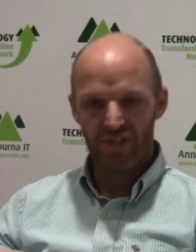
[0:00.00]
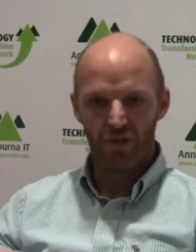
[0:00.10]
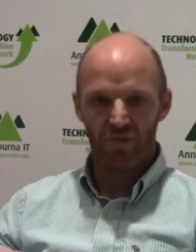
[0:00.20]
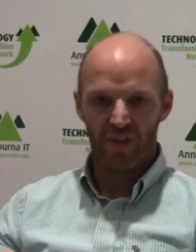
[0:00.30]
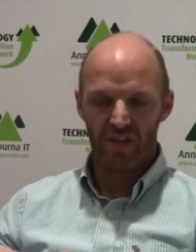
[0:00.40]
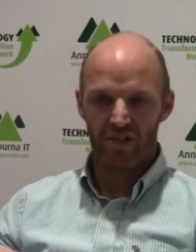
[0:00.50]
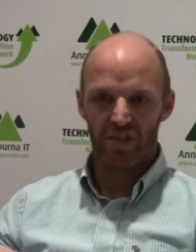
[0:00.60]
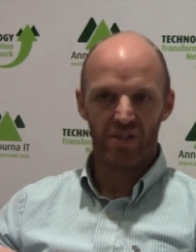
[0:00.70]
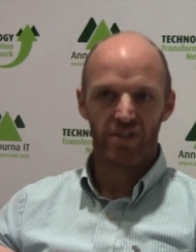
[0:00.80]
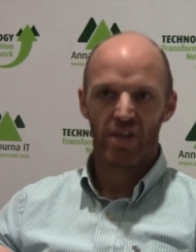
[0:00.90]
2
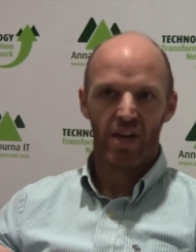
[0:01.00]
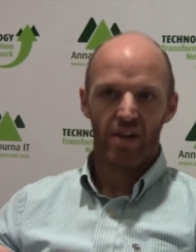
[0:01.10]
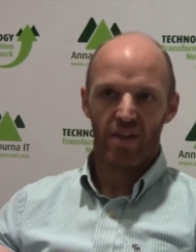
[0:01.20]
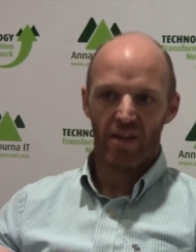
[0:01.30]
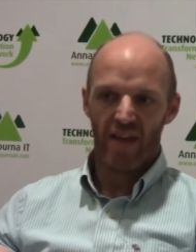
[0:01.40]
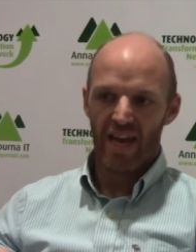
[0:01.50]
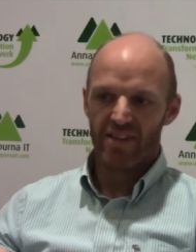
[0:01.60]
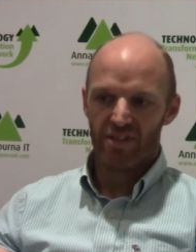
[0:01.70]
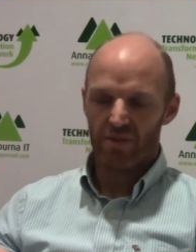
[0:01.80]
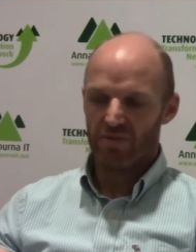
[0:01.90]
functions. They're there
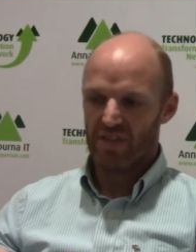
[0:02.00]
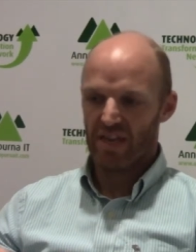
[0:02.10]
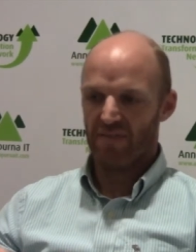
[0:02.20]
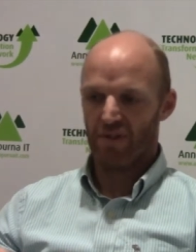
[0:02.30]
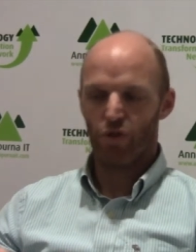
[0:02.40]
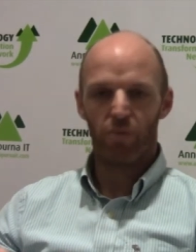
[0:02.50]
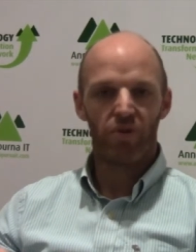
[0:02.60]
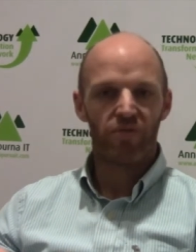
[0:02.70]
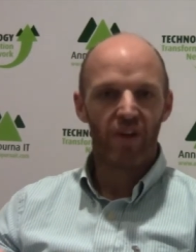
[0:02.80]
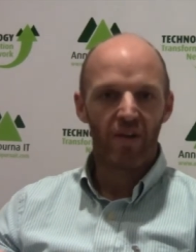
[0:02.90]
to deliver your
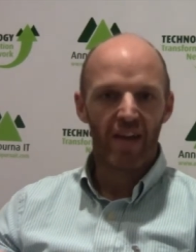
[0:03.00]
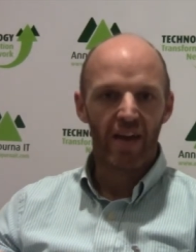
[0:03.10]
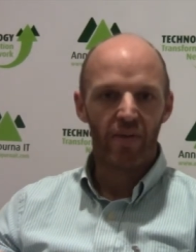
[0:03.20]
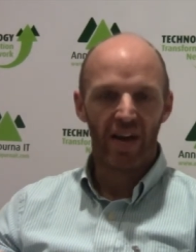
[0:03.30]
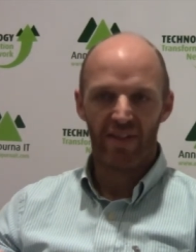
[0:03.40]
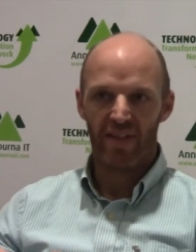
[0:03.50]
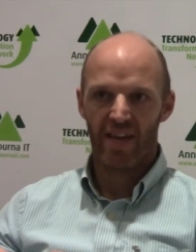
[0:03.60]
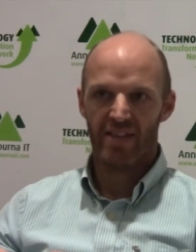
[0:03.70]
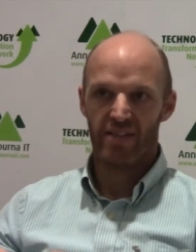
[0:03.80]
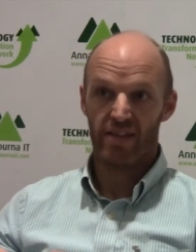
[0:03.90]
portfolio, and they're
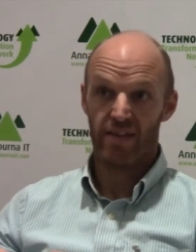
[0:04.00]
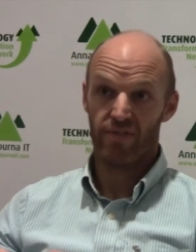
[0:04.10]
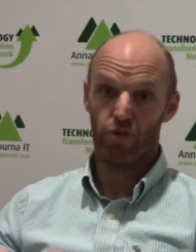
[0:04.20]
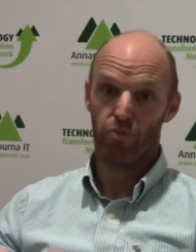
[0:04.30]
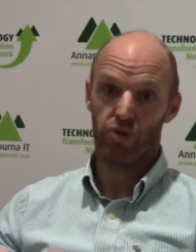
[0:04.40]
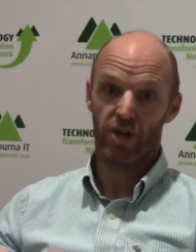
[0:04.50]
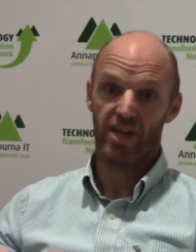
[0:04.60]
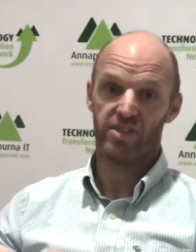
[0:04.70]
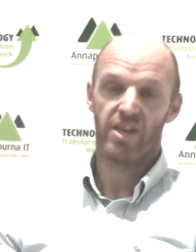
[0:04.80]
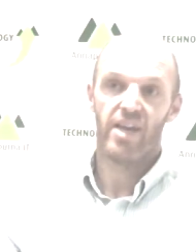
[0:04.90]
there to deliver your
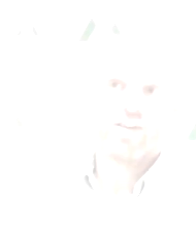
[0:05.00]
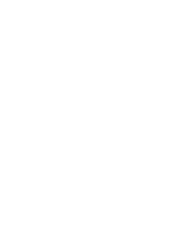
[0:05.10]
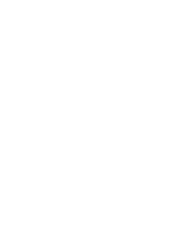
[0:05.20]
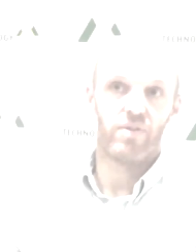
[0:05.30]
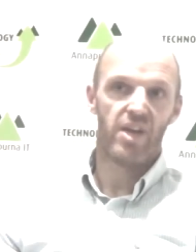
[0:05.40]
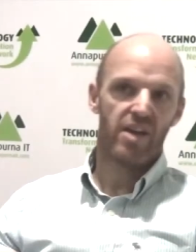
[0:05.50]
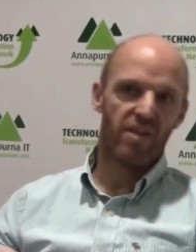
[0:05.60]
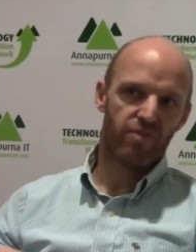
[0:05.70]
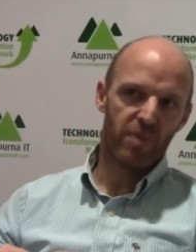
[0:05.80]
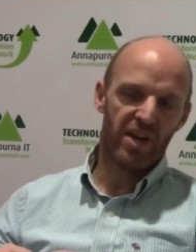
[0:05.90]
product. So
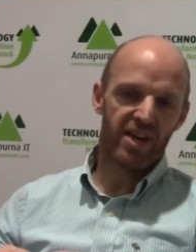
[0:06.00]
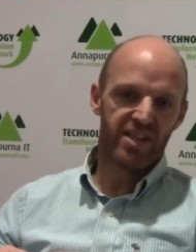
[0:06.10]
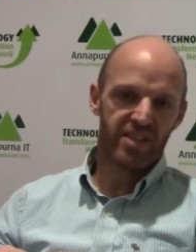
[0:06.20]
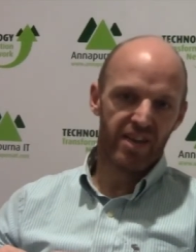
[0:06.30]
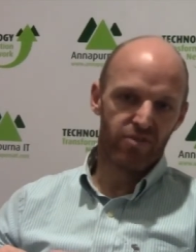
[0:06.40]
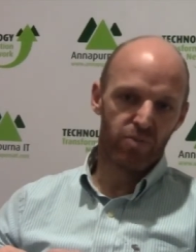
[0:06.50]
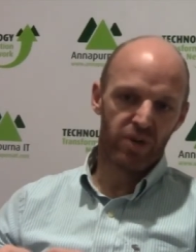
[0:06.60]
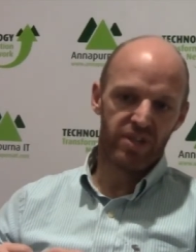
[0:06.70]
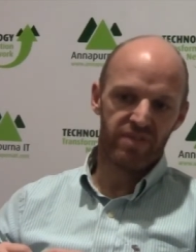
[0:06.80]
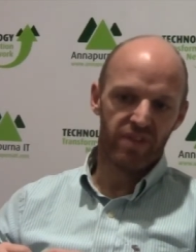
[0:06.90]
from an architectural
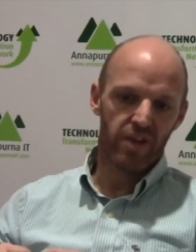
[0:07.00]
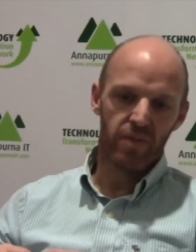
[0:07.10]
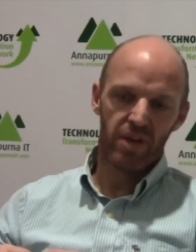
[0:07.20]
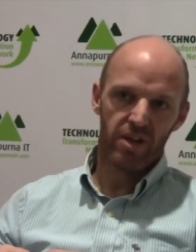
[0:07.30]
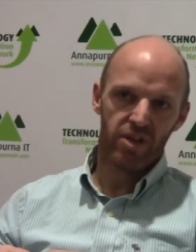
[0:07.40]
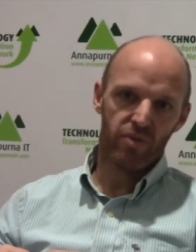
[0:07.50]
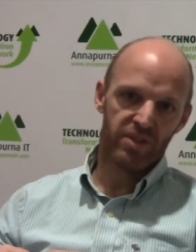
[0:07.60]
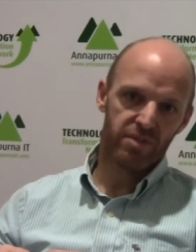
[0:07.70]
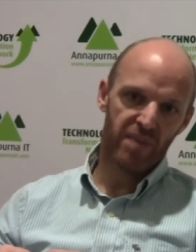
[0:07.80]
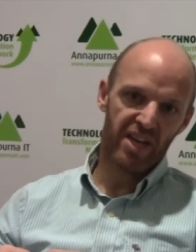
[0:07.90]
point of view, you
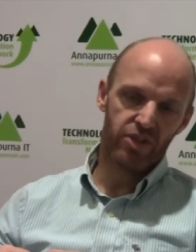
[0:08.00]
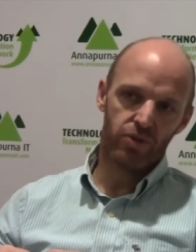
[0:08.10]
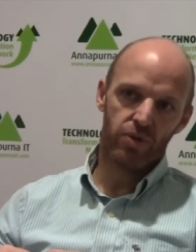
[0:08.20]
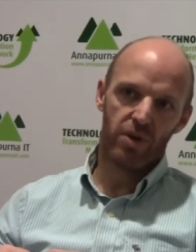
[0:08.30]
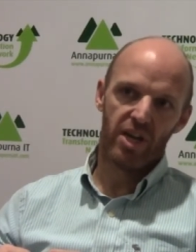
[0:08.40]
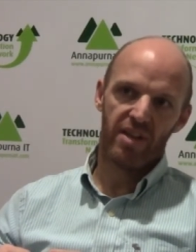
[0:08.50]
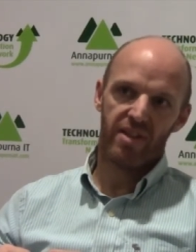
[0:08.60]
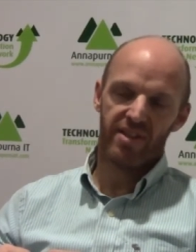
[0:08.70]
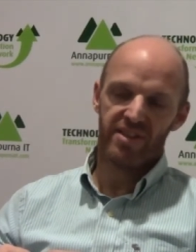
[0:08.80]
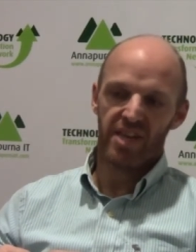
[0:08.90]
want to make sure
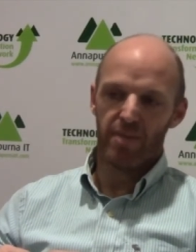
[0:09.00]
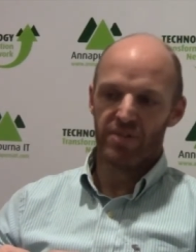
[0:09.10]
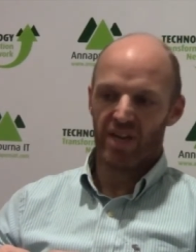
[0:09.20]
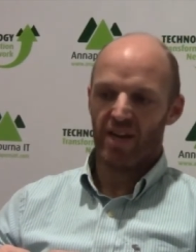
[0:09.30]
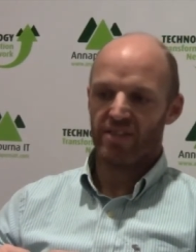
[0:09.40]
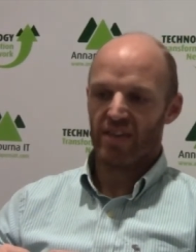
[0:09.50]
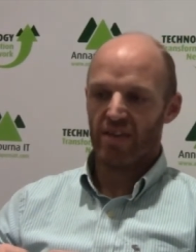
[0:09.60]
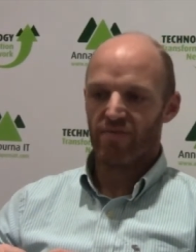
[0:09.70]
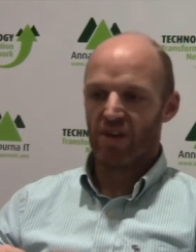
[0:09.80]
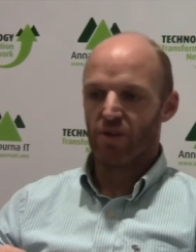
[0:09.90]
that the teams are
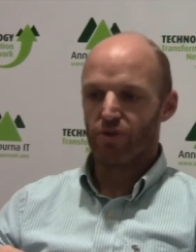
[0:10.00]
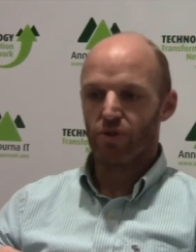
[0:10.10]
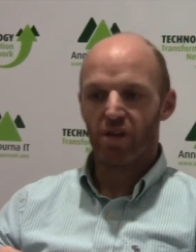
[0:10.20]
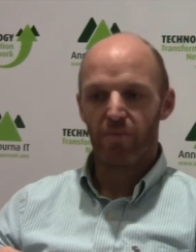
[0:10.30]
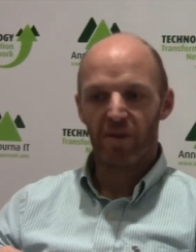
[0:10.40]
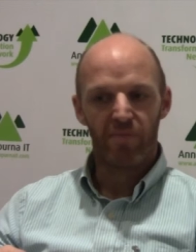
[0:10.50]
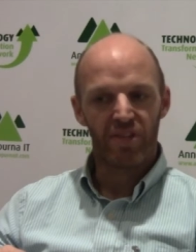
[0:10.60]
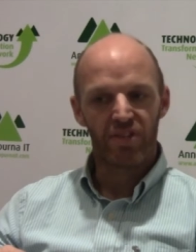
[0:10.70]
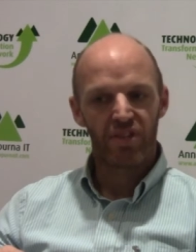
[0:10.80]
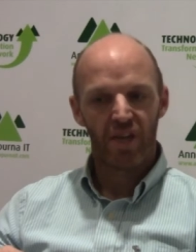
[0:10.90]
delivering on your
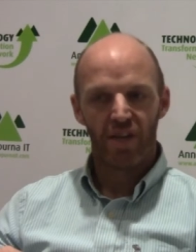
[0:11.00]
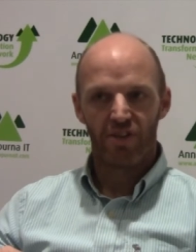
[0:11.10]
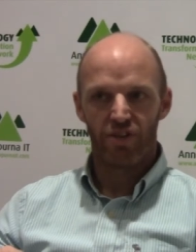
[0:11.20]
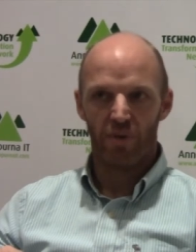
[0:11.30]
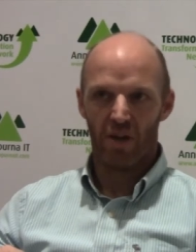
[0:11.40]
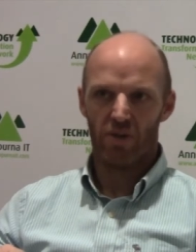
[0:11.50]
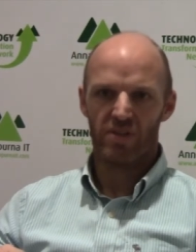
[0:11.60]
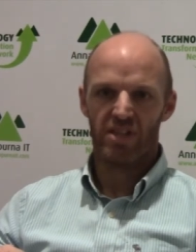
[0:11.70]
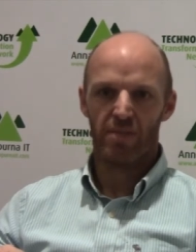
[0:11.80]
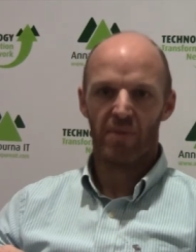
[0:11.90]
commitments to a
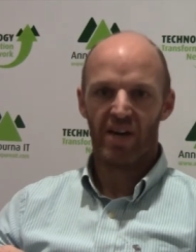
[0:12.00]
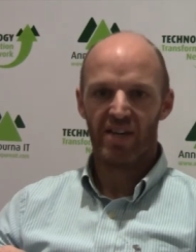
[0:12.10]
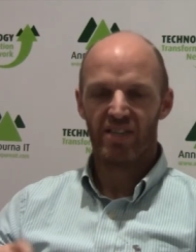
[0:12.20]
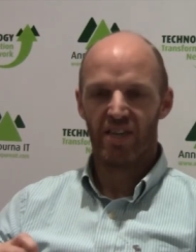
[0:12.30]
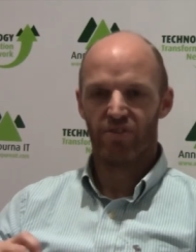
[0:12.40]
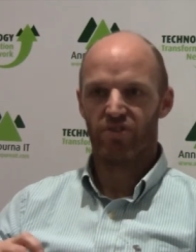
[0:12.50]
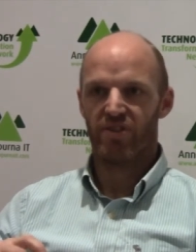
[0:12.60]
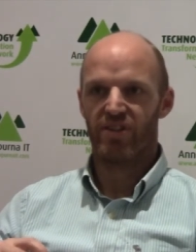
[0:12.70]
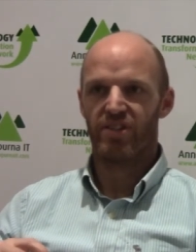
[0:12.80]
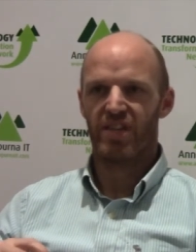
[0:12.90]
long-term architecture
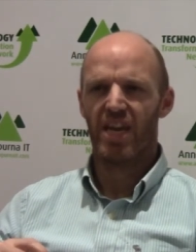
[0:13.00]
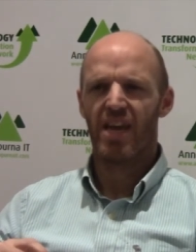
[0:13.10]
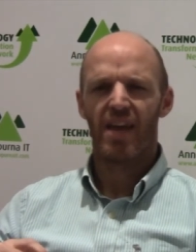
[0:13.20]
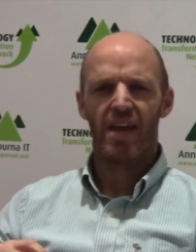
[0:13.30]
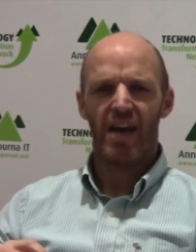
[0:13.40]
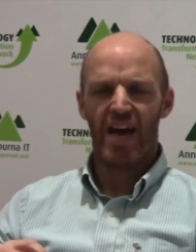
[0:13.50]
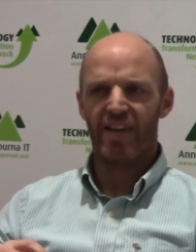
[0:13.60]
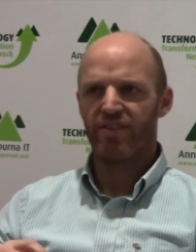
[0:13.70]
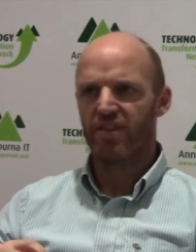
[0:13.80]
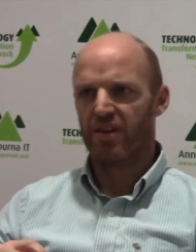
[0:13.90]
strategy,
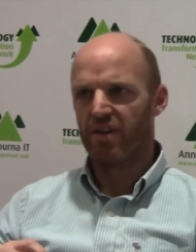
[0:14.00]
and